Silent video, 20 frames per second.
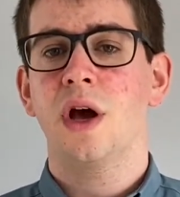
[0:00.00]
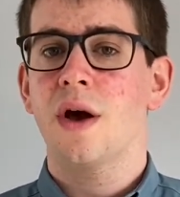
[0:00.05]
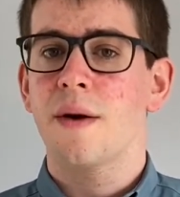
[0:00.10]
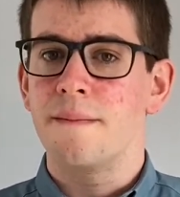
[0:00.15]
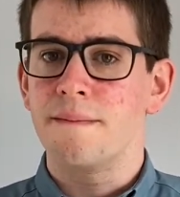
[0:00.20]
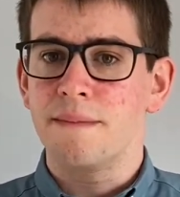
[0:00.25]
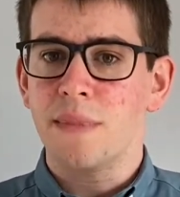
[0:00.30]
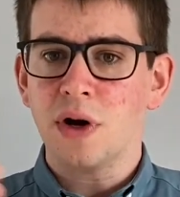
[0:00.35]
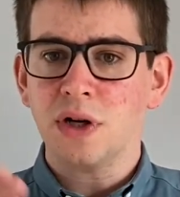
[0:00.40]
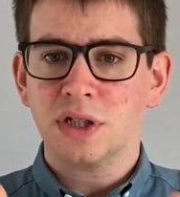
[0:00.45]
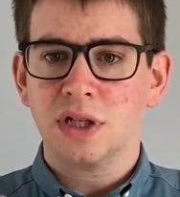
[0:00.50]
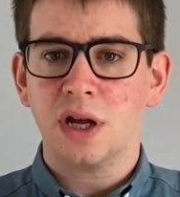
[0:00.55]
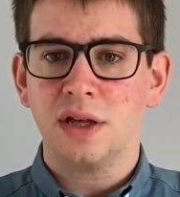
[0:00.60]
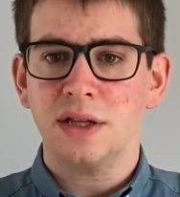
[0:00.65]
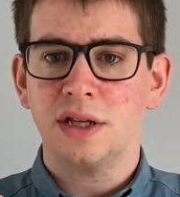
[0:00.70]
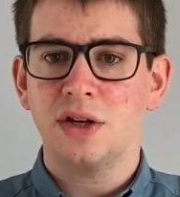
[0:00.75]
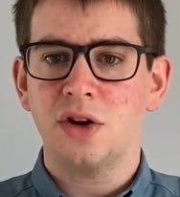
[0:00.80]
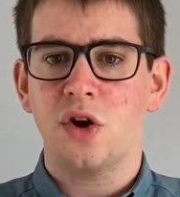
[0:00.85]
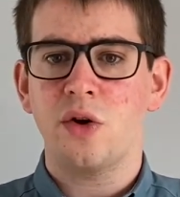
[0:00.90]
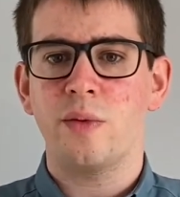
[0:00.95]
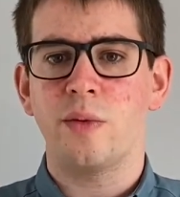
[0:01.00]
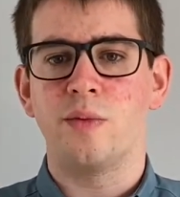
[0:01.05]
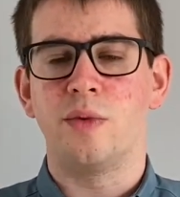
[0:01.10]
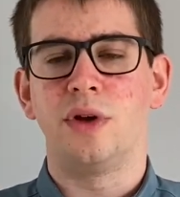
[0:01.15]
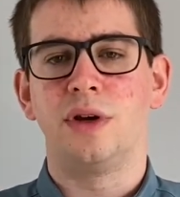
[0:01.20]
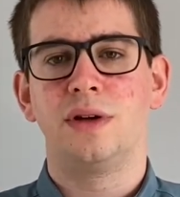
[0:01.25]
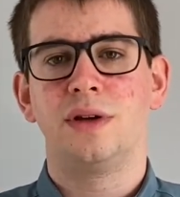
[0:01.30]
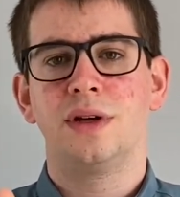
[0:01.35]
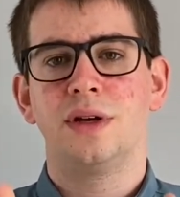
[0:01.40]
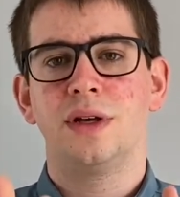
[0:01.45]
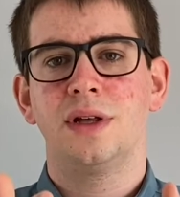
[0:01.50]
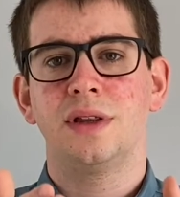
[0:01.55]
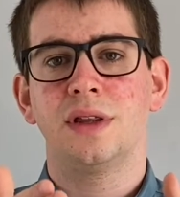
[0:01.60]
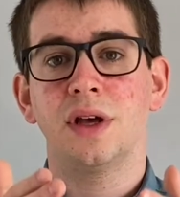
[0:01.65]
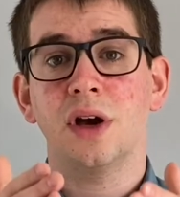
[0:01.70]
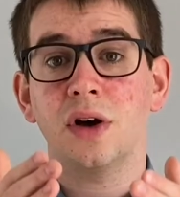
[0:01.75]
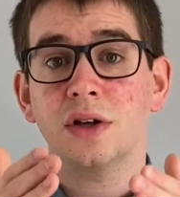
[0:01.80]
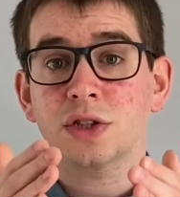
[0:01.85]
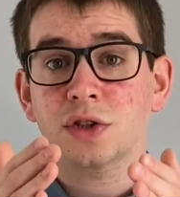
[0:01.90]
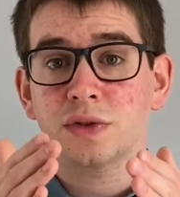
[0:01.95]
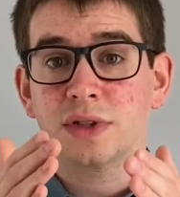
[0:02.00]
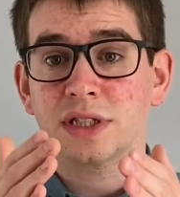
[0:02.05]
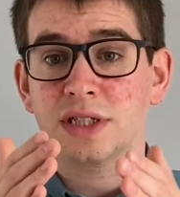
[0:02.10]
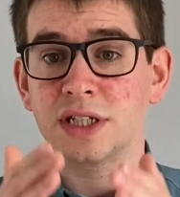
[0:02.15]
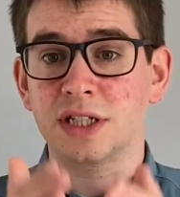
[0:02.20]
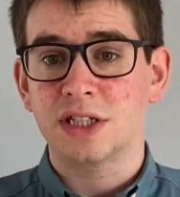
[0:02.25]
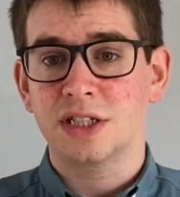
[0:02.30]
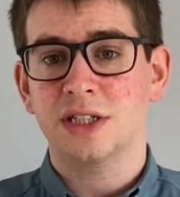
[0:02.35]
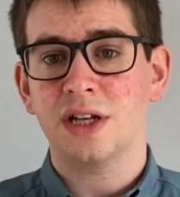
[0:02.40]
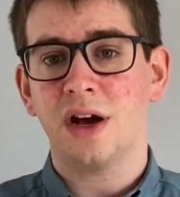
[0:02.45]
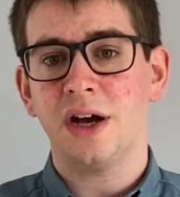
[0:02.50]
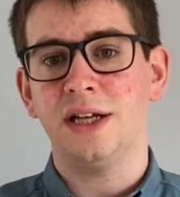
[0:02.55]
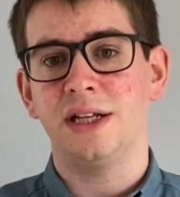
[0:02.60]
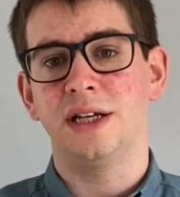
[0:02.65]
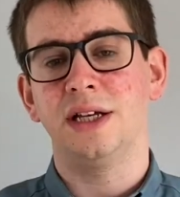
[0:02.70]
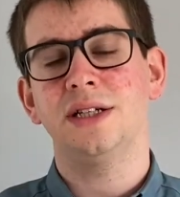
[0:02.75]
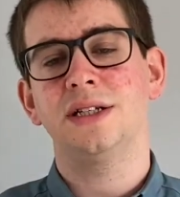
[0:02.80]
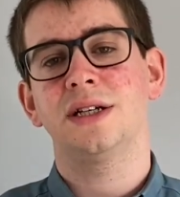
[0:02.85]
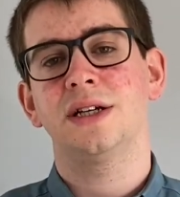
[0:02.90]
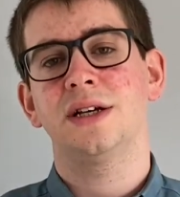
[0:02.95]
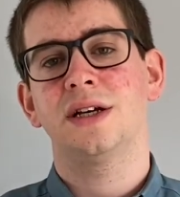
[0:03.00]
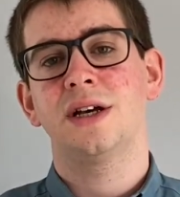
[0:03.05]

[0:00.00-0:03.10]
Much like the nobleman, the answer is decided,